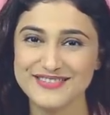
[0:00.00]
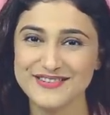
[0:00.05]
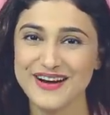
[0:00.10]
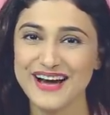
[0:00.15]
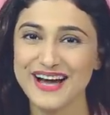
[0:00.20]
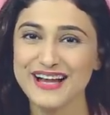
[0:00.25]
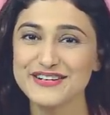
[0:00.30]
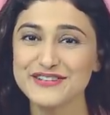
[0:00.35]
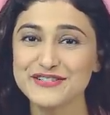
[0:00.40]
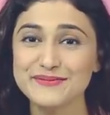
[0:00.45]
so
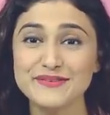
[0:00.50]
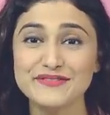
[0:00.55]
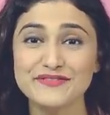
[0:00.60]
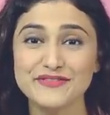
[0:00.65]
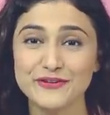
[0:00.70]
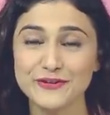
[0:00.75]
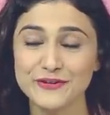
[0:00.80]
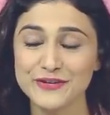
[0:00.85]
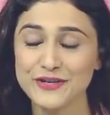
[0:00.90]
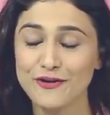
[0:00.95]
I could be
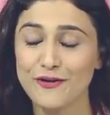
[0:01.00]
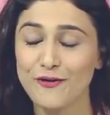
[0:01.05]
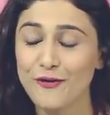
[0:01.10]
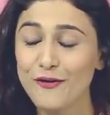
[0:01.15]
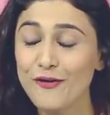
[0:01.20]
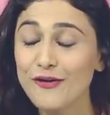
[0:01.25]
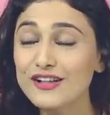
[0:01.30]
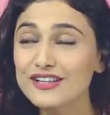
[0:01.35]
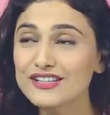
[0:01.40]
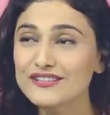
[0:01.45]
following
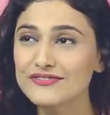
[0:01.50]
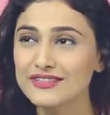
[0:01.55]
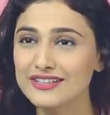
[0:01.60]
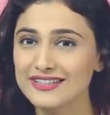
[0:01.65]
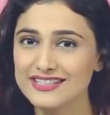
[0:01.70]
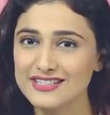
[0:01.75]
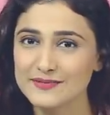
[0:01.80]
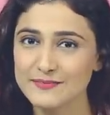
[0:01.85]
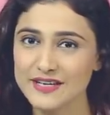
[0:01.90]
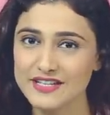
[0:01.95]
all the
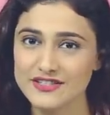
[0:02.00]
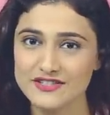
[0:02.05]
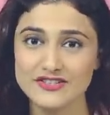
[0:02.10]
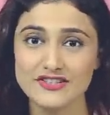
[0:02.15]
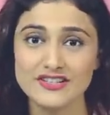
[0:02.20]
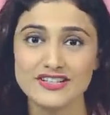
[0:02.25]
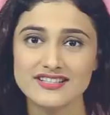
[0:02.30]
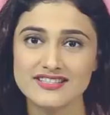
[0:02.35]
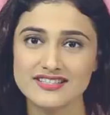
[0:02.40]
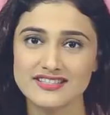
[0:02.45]
fitness pages
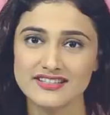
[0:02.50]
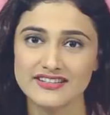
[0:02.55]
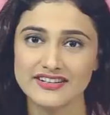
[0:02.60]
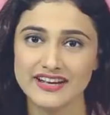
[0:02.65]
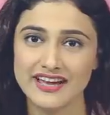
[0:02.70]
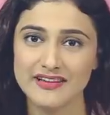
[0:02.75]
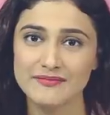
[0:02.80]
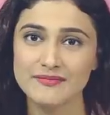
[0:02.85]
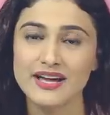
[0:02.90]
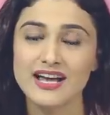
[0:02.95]
on
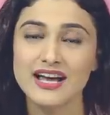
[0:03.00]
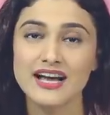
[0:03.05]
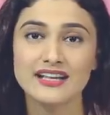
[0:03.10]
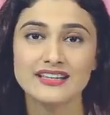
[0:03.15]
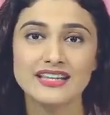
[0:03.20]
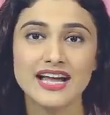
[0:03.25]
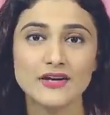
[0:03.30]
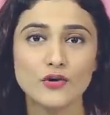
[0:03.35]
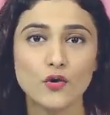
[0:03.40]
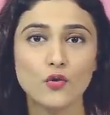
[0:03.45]
Instagram
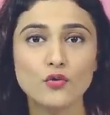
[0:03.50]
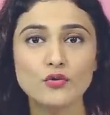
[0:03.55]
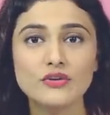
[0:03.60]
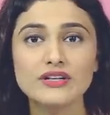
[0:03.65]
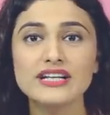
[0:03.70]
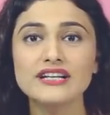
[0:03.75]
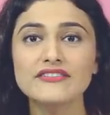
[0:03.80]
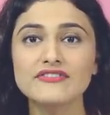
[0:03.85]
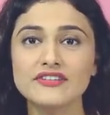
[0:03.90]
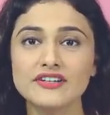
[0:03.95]
that
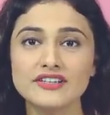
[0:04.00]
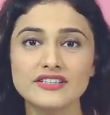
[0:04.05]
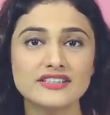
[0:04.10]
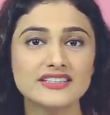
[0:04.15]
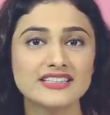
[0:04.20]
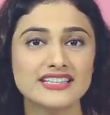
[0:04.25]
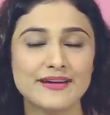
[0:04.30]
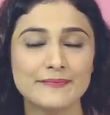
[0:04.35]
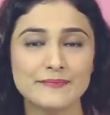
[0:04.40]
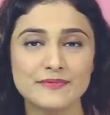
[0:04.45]
only
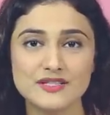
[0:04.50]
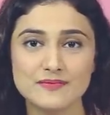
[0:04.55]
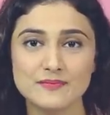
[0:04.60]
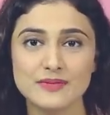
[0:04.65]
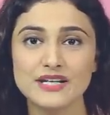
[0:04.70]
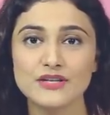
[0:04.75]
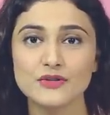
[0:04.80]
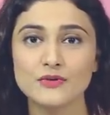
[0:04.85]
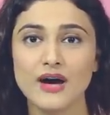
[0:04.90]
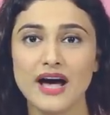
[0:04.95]
further tempts
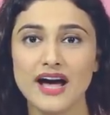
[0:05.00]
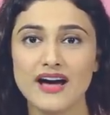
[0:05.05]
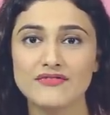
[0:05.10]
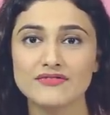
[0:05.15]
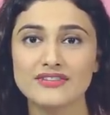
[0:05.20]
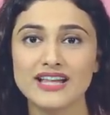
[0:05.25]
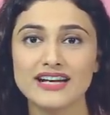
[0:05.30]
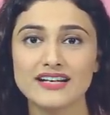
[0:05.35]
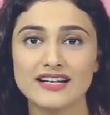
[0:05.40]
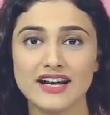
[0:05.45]
me to
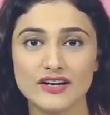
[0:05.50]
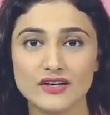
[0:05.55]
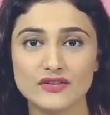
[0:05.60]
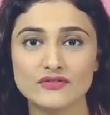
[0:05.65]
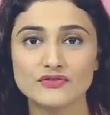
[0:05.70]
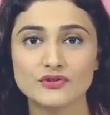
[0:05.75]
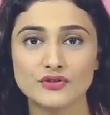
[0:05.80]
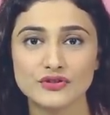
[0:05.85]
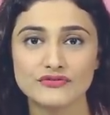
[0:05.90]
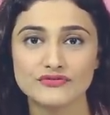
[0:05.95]
have that kind
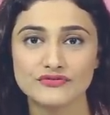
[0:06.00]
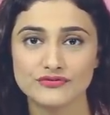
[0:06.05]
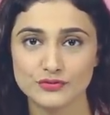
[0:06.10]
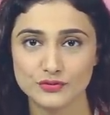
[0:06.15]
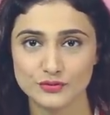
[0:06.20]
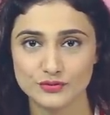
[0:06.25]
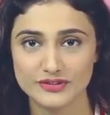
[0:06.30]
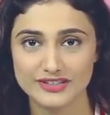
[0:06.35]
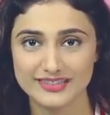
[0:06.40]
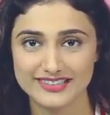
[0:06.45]
of good
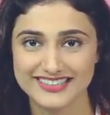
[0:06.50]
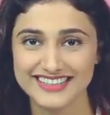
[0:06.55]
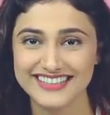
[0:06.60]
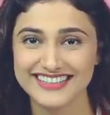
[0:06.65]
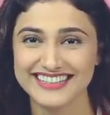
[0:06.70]
food.